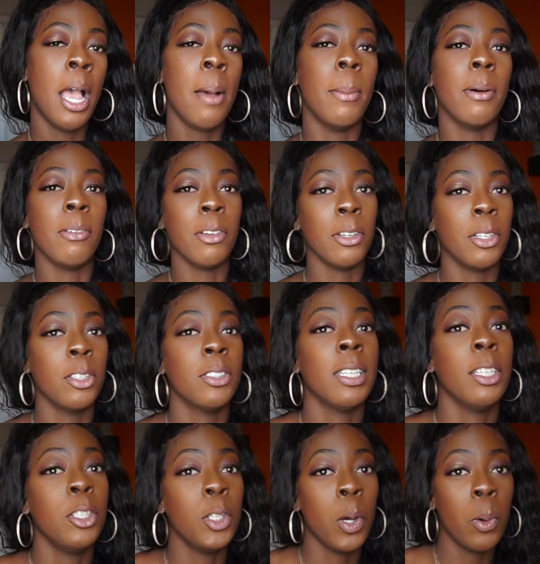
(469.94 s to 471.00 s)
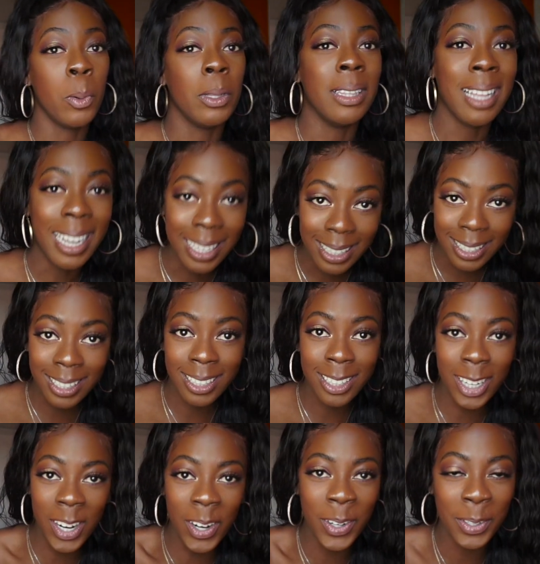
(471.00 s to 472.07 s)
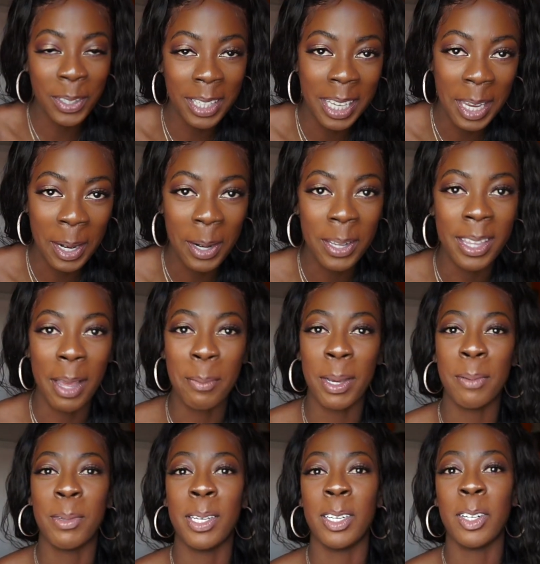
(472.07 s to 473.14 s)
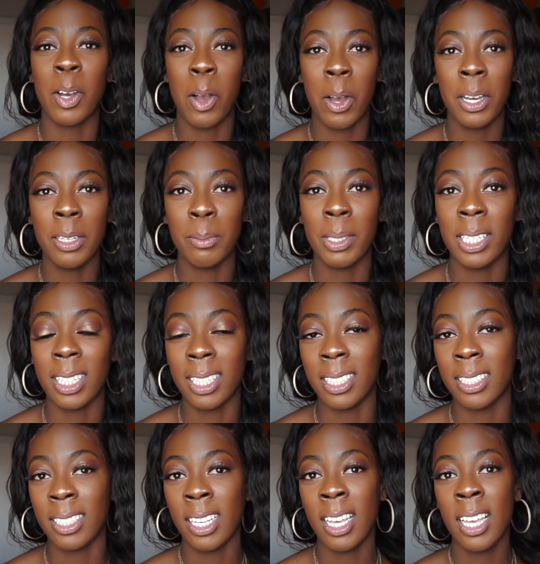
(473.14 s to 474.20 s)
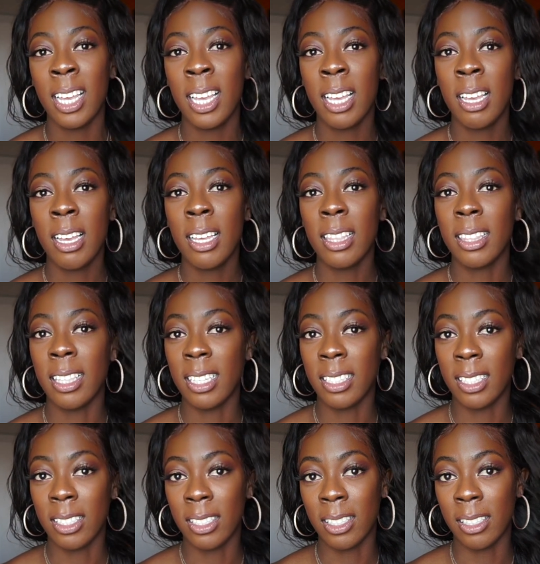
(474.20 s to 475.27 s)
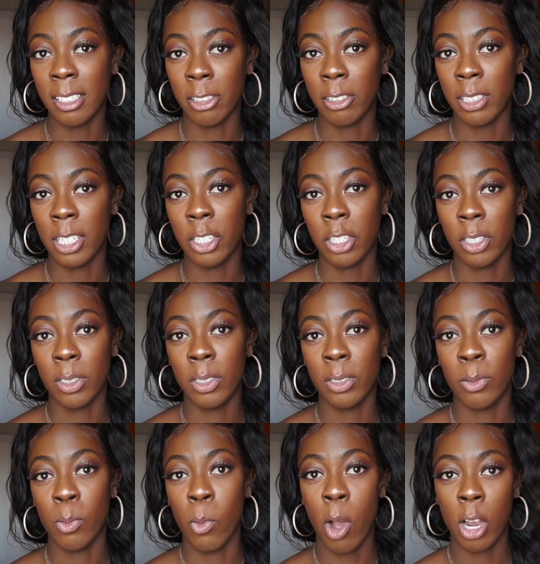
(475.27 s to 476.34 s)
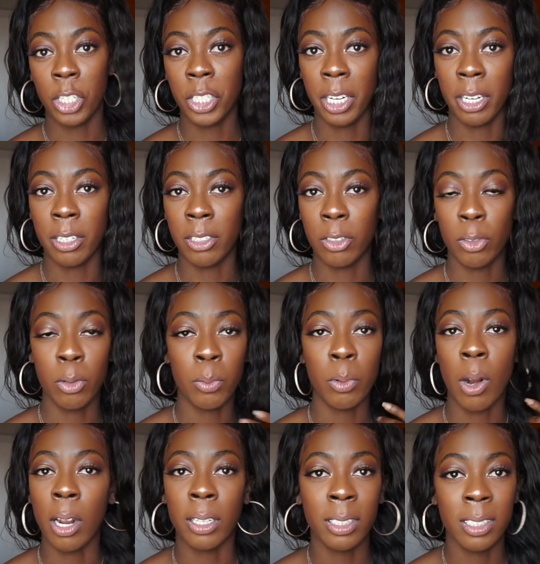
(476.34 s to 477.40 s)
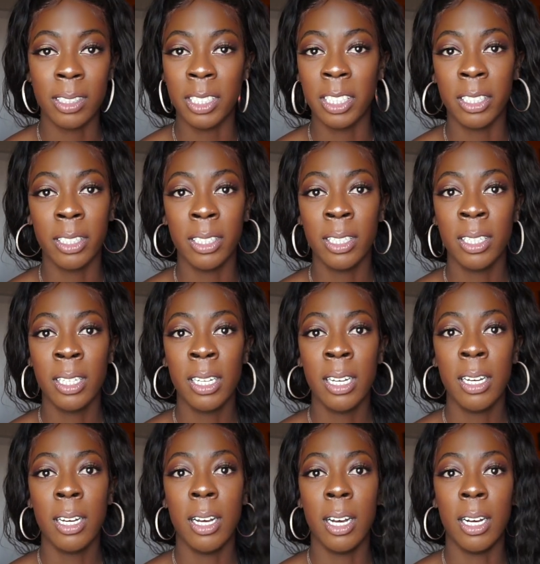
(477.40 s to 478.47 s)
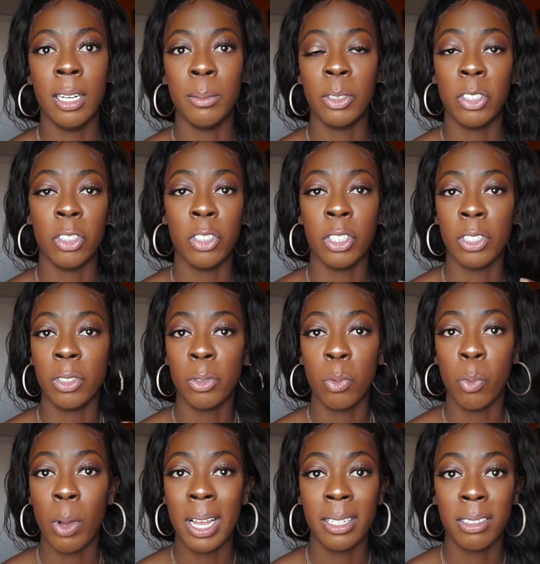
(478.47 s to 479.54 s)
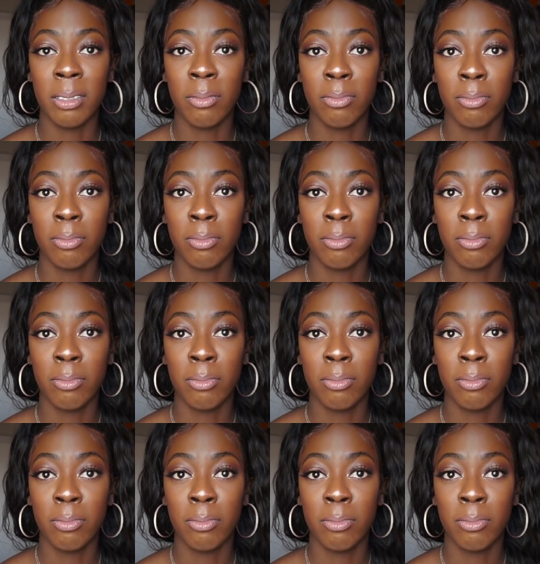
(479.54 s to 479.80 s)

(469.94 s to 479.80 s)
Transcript: But for the girls that don't like curly hair, that might be a con because this is literally just washed hair. There's no product in here. This is just wet.